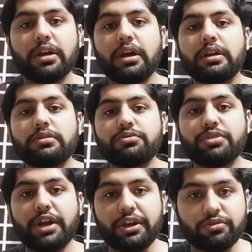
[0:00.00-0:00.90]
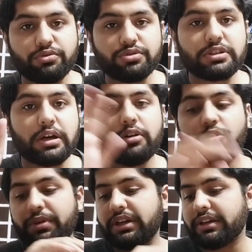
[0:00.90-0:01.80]
to diagnose the
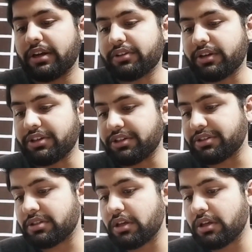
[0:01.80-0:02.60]
rheumatoid arthritis.